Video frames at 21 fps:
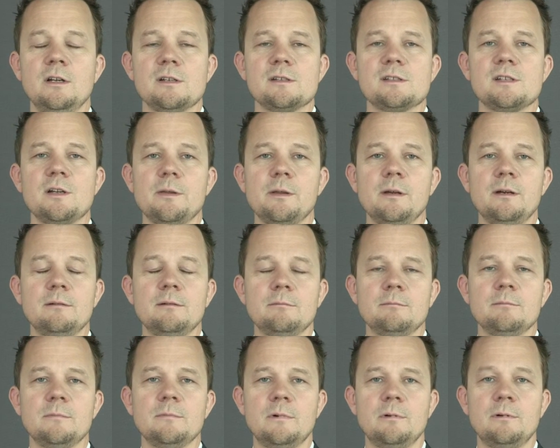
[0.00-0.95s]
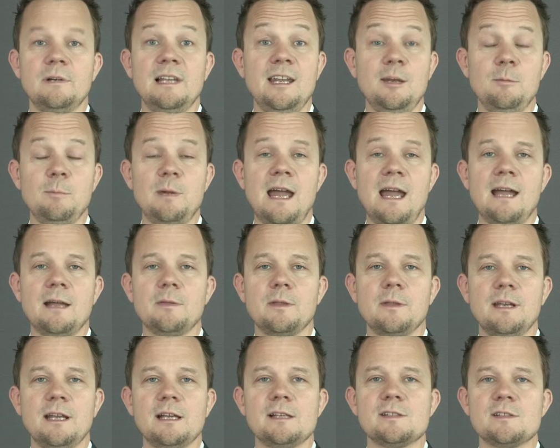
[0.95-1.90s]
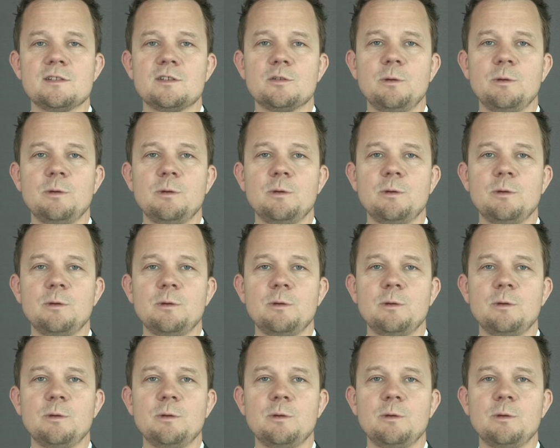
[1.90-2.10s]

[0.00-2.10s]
So lean back, the next